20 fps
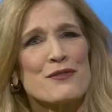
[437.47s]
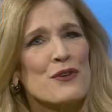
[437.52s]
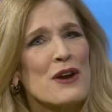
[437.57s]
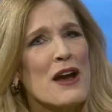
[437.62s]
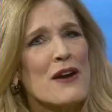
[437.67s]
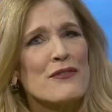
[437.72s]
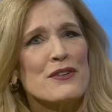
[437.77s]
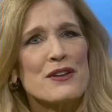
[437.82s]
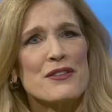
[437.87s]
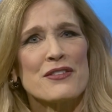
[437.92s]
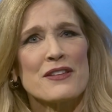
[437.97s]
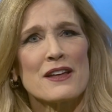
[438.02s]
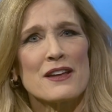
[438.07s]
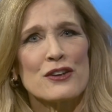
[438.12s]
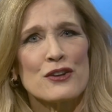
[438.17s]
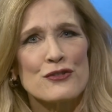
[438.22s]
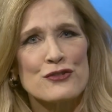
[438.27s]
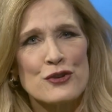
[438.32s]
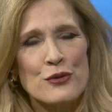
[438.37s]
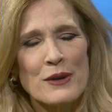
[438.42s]
for everything
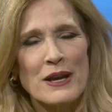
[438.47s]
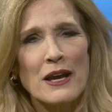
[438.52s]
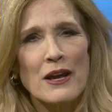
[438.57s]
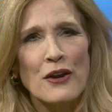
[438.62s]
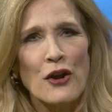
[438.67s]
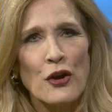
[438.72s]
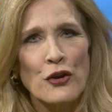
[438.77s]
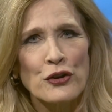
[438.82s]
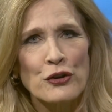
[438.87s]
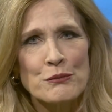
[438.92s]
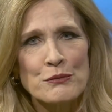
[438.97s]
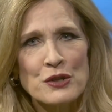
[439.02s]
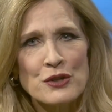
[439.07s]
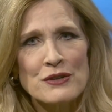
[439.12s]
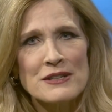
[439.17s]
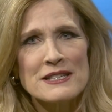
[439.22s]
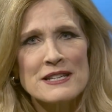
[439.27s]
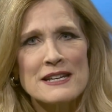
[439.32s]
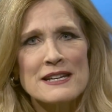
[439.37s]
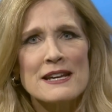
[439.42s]
you're doing in our
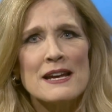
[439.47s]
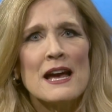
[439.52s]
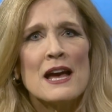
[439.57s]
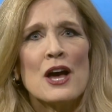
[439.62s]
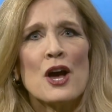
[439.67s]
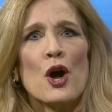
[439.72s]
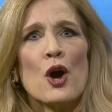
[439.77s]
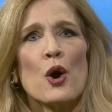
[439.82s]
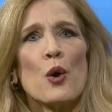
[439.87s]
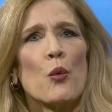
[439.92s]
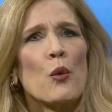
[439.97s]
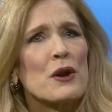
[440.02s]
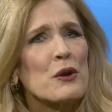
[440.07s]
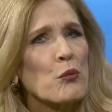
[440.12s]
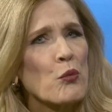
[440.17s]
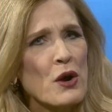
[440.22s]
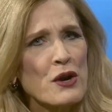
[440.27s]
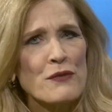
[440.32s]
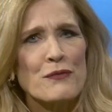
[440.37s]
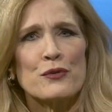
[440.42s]
community. What a
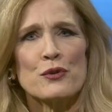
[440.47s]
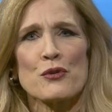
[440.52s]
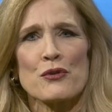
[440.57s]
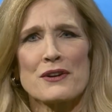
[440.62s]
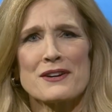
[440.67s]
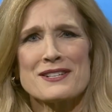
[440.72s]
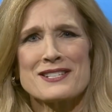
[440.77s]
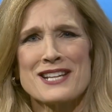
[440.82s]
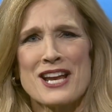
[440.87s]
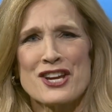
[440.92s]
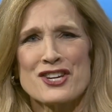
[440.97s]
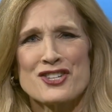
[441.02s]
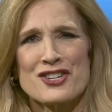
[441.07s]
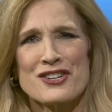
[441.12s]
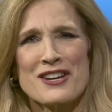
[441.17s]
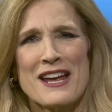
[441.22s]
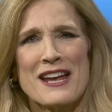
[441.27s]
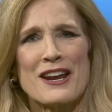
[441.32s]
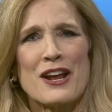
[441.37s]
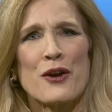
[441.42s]
wonderful
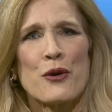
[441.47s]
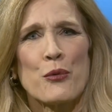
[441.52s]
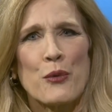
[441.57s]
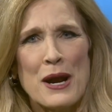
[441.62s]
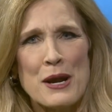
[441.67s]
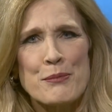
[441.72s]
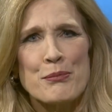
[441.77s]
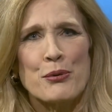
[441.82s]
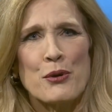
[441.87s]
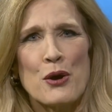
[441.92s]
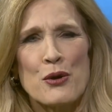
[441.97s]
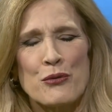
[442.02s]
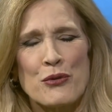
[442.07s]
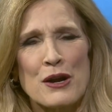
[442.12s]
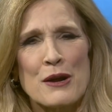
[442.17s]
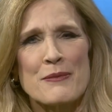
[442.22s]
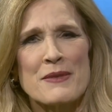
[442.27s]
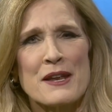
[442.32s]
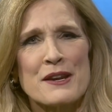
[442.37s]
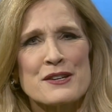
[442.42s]
organization and a great
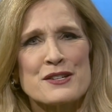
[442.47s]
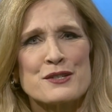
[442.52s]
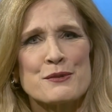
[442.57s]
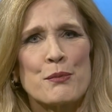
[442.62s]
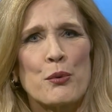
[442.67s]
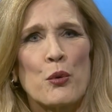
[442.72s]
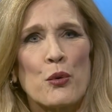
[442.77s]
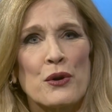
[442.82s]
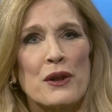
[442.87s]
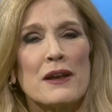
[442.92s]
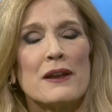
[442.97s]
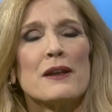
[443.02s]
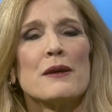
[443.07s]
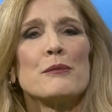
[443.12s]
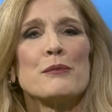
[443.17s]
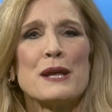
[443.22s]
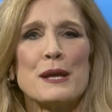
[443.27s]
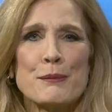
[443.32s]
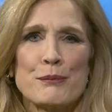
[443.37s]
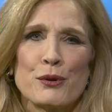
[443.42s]
program that is supporting
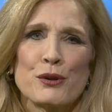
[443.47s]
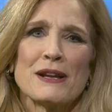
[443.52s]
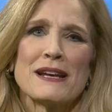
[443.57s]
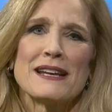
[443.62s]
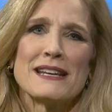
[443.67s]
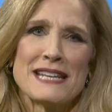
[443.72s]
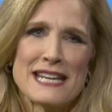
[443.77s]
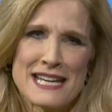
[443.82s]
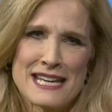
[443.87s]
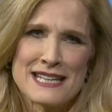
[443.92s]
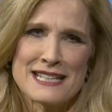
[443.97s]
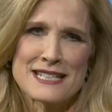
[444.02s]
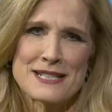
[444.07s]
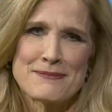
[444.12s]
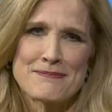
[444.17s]
people in need.